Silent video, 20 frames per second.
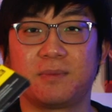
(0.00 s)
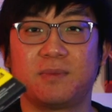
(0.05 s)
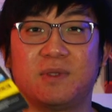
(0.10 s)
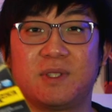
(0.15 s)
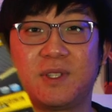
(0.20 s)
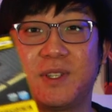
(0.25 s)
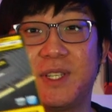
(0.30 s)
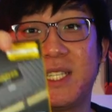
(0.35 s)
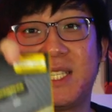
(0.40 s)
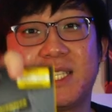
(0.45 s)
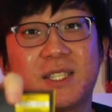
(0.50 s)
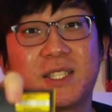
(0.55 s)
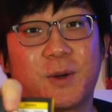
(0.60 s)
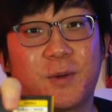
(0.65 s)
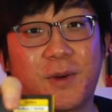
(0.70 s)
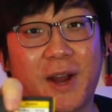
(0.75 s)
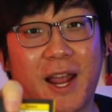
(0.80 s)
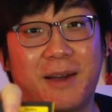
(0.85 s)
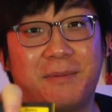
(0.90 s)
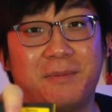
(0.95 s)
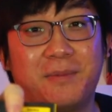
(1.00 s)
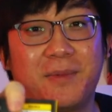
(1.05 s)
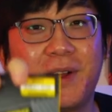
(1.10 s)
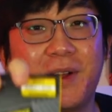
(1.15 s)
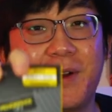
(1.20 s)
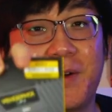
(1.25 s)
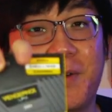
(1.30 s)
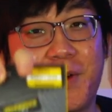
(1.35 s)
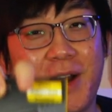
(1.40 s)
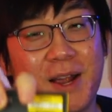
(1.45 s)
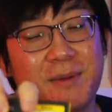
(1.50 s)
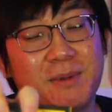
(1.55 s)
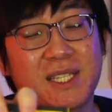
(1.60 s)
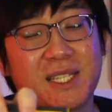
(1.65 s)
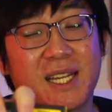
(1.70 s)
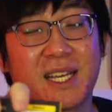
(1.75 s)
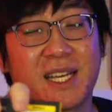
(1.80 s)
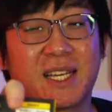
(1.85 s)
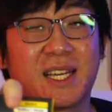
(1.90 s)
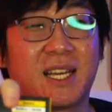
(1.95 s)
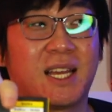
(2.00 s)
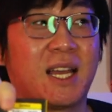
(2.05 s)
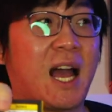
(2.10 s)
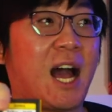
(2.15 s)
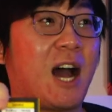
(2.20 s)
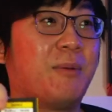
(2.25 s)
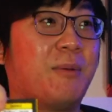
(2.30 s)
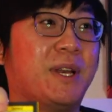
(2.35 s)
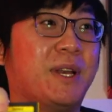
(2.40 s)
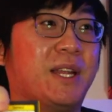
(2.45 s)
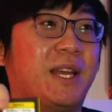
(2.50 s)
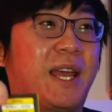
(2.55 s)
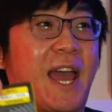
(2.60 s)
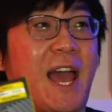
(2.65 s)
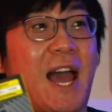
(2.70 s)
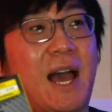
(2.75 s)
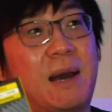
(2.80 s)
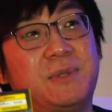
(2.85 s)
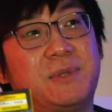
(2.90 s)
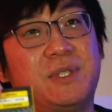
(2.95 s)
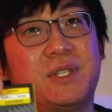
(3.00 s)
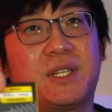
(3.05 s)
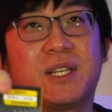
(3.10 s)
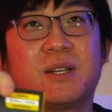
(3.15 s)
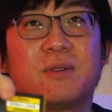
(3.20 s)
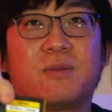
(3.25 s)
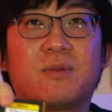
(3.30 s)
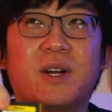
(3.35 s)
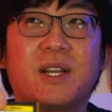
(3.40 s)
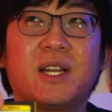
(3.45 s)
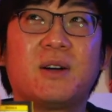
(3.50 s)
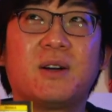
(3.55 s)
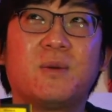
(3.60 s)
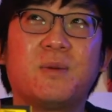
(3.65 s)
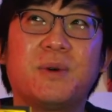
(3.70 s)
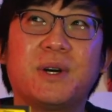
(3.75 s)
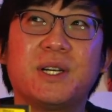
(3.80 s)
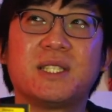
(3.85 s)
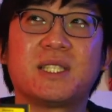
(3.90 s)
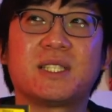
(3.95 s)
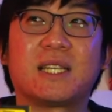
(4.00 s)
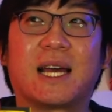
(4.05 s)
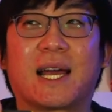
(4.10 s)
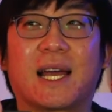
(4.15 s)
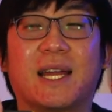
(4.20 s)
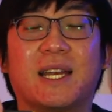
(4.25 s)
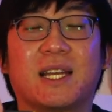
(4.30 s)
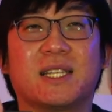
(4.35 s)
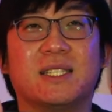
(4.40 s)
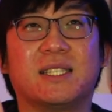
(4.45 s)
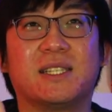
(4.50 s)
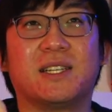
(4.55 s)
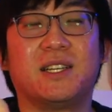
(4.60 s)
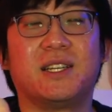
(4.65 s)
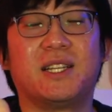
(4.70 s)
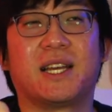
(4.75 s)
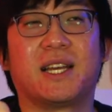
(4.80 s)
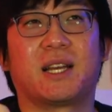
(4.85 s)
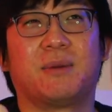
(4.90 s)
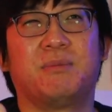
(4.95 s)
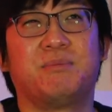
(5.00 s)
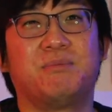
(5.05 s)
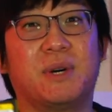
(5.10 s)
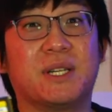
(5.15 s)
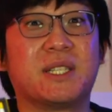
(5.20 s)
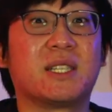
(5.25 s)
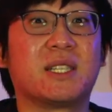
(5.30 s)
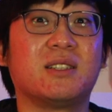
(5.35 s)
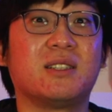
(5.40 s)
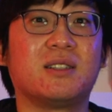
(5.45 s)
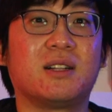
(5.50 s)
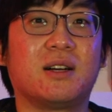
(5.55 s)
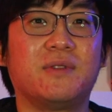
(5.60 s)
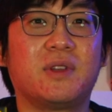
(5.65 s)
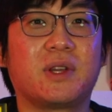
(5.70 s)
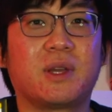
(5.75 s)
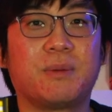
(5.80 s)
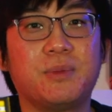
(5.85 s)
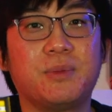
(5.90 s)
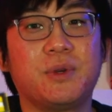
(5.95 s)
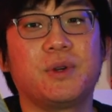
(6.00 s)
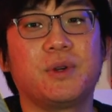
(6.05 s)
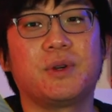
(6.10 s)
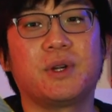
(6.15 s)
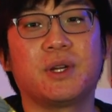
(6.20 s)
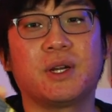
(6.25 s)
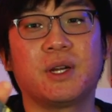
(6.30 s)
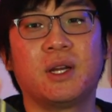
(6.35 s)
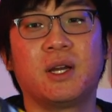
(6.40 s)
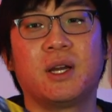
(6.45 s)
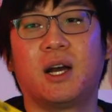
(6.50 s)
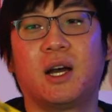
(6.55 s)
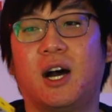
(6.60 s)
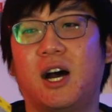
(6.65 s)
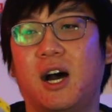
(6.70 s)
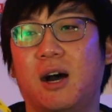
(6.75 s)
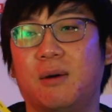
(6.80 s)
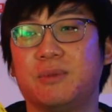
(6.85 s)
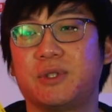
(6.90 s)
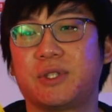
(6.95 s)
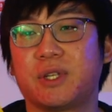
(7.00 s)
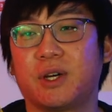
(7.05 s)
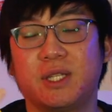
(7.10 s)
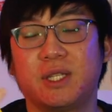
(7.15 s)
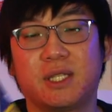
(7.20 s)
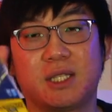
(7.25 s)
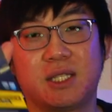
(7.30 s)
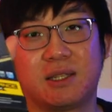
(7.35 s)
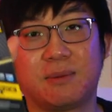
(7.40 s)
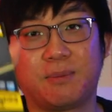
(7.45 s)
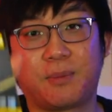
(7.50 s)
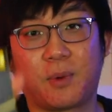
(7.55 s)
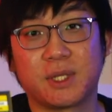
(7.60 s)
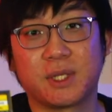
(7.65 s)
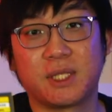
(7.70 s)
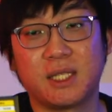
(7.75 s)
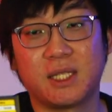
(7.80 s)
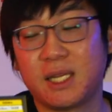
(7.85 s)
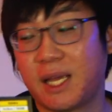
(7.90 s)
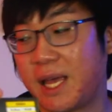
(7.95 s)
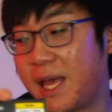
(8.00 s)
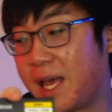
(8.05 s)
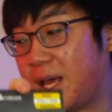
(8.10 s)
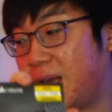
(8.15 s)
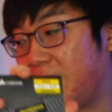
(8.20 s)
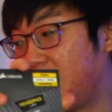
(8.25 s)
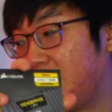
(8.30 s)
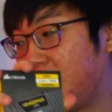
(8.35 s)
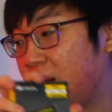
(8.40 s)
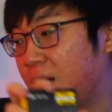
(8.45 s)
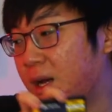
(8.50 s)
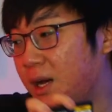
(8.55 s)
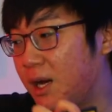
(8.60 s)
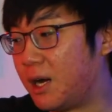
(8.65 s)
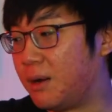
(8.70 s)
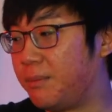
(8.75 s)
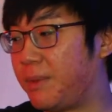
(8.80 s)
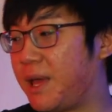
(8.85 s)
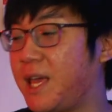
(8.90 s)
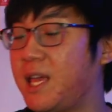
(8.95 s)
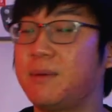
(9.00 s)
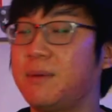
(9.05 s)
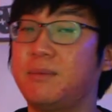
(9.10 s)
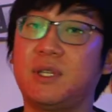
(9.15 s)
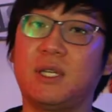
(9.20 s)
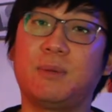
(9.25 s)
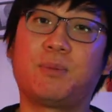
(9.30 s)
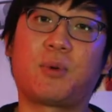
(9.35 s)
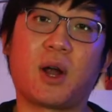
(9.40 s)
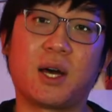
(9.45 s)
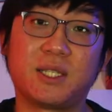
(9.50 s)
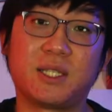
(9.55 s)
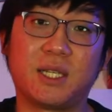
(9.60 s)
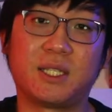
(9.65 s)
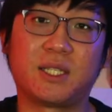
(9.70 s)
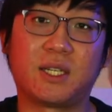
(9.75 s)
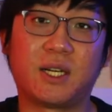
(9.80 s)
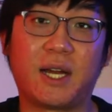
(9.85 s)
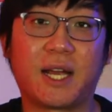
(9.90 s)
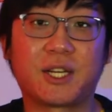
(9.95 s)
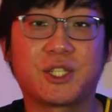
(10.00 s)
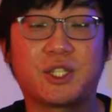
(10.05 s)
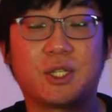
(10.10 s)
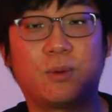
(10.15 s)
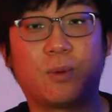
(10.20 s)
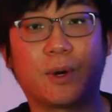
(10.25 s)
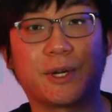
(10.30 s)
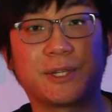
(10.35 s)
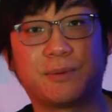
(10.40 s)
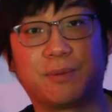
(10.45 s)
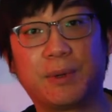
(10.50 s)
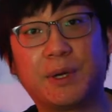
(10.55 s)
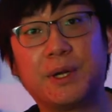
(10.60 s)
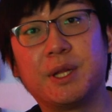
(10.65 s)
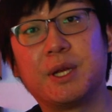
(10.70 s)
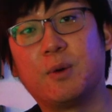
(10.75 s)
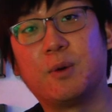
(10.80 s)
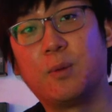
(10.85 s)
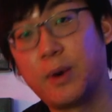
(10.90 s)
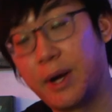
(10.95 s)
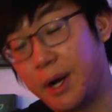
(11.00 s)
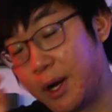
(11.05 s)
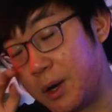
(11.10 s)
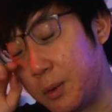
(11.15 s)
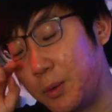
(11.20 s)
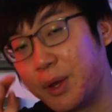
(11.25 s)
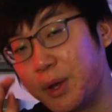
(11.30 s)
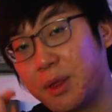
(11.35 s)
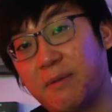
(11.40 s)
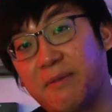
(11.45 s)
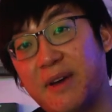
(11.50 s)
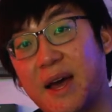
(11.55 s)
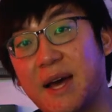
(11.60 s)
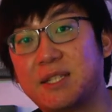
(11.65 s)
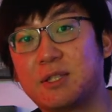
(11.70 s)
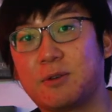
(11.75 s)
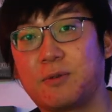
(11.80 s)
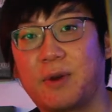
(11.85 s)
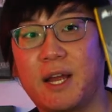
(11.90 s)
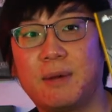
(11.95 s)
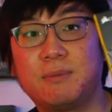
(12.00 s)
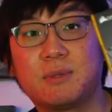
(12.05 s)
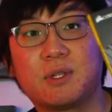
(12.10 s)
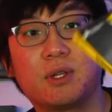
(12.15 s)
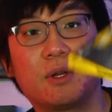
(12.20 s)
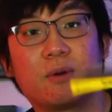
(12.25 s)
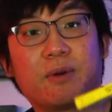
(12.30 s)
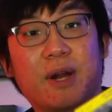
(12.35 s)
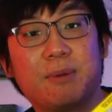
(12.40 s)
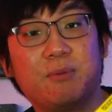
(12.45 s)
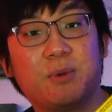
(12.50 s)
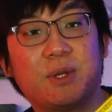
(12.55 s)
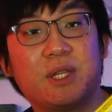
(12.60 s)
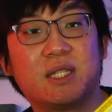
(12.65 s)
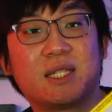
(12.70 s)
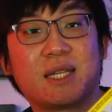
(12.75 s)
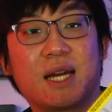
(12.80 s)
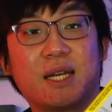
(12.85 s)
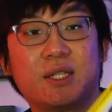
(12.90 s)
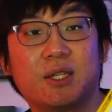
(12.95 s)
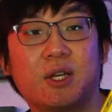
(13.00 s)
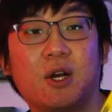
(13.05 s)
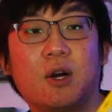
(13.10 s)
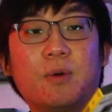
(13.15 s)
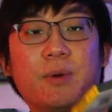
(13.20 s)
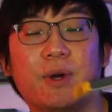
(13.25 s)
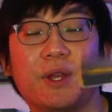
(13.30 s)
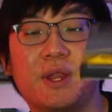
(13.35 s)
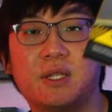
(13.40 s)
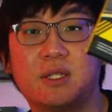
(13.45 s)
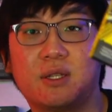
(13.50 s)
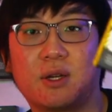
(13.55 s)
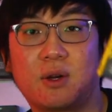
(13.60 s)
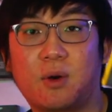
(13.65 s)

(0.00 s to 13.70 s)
So this is the RAM. RAM is like how many apps you can run at once. I kind of consider it like a muscle of the computer. So this is important, and AMD processor actually works really well with fast RAM. So the RAM we decided to go with is the